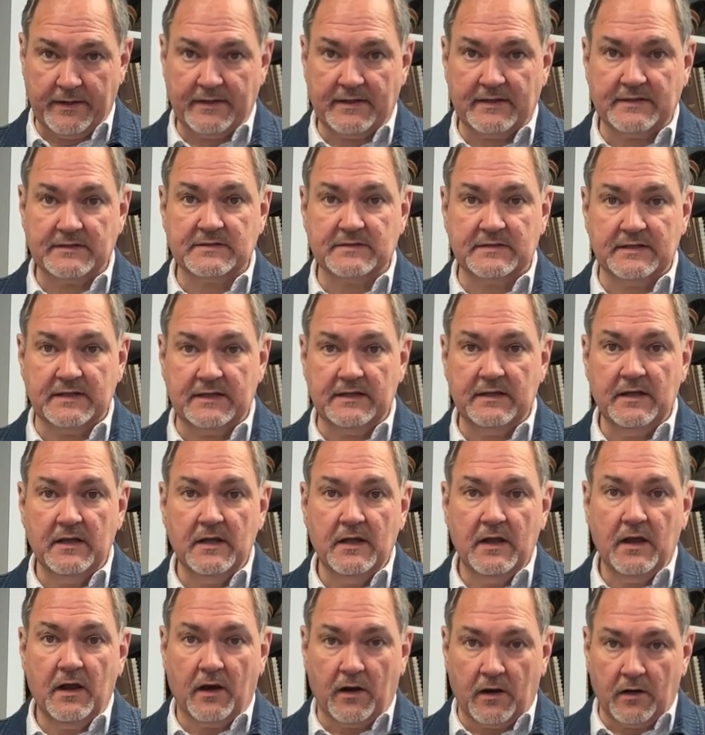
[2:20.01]
That's the
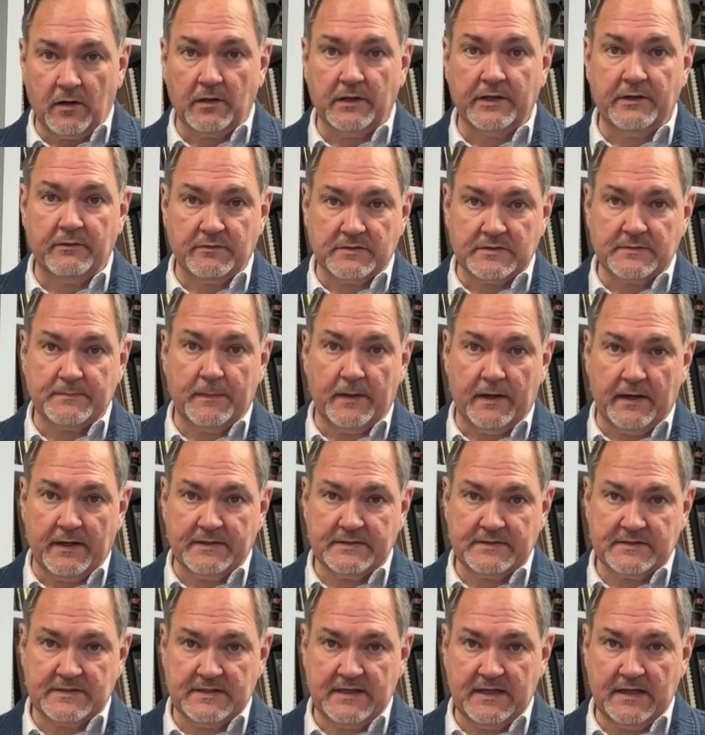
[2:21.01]
early
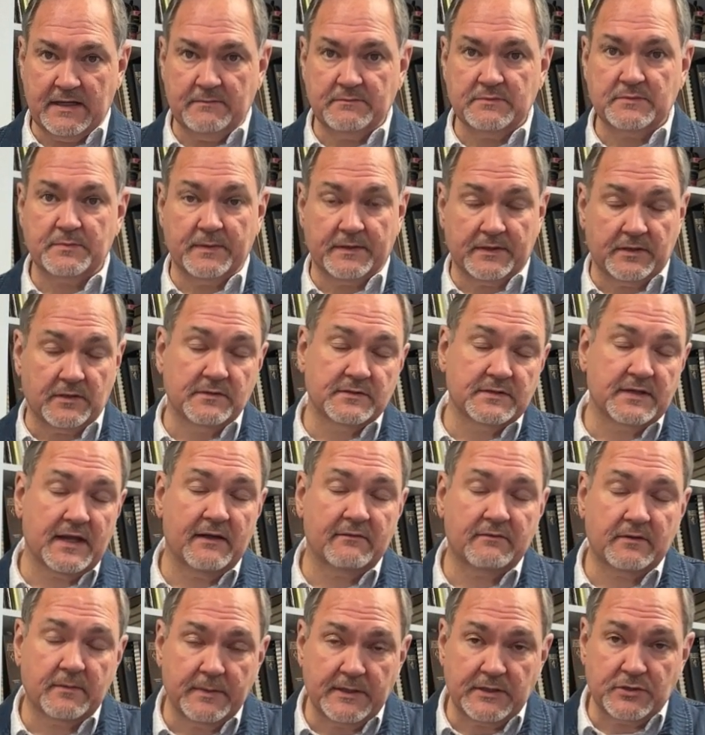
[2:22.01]
response teams, but those
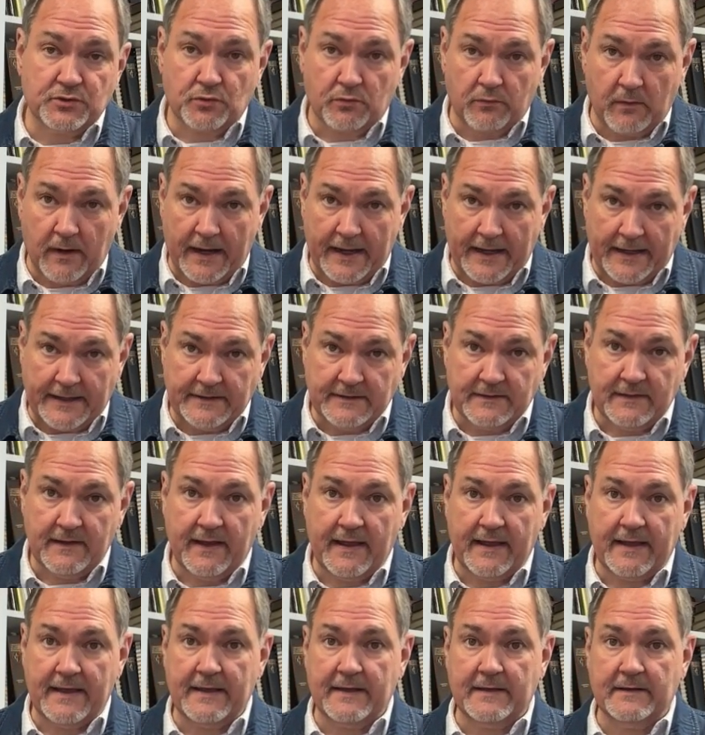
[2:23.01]
have to be trained
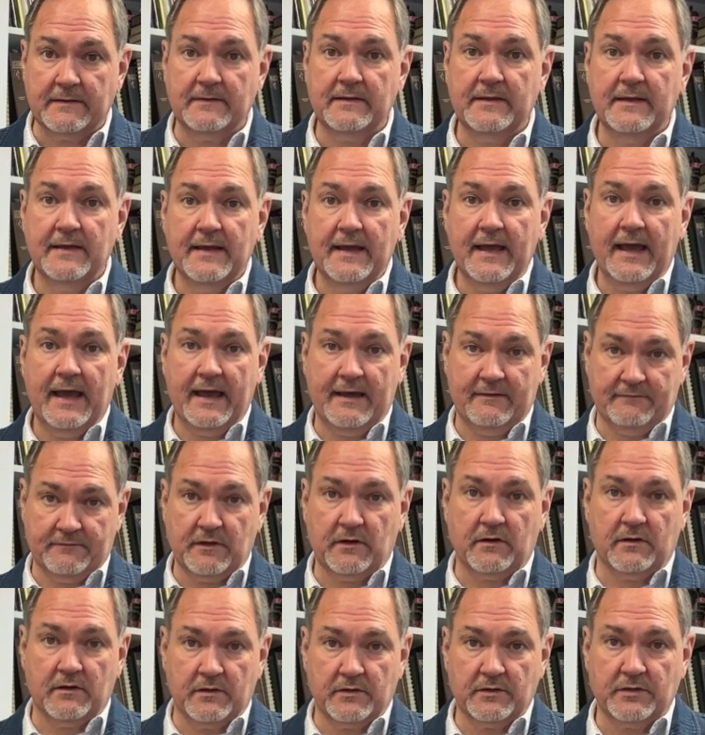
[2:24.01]
and have
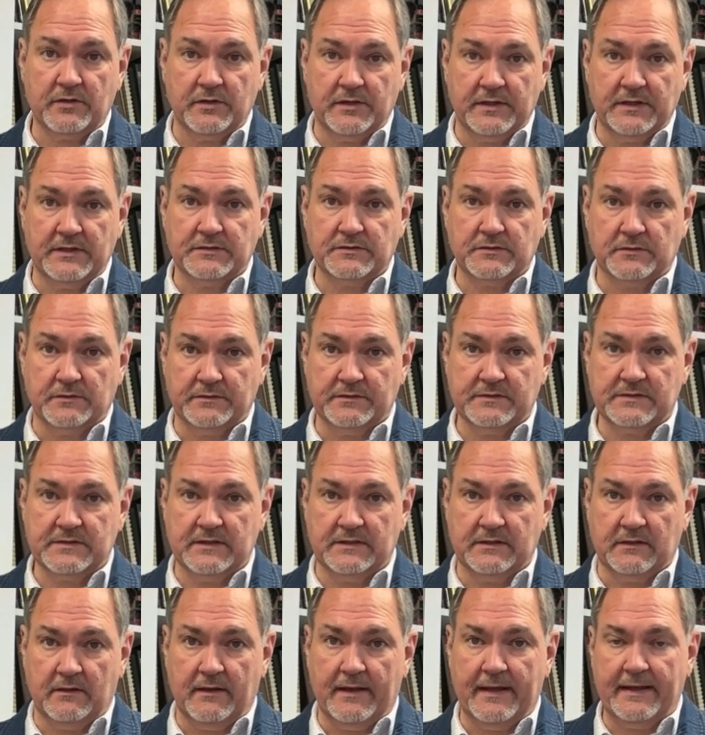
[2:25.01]
current credentials
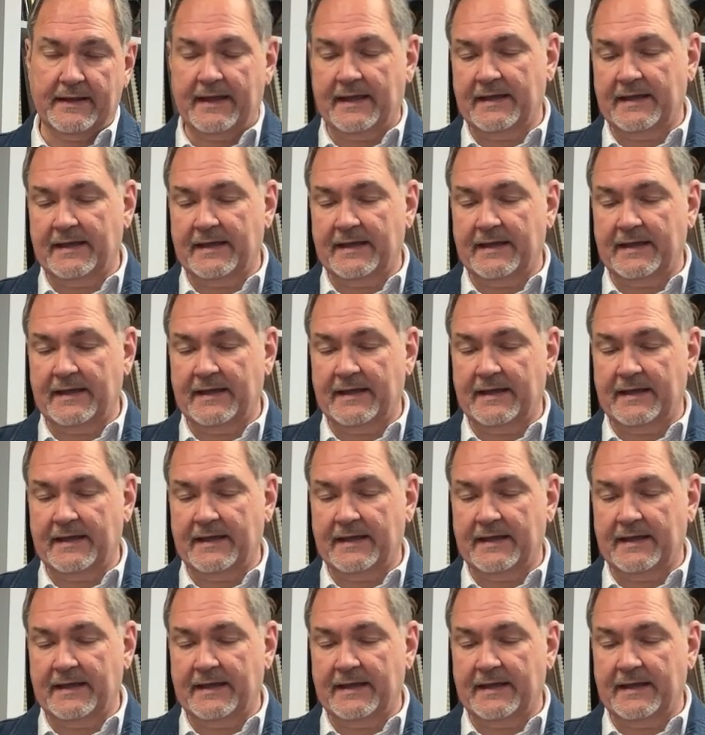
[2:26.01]
and the like.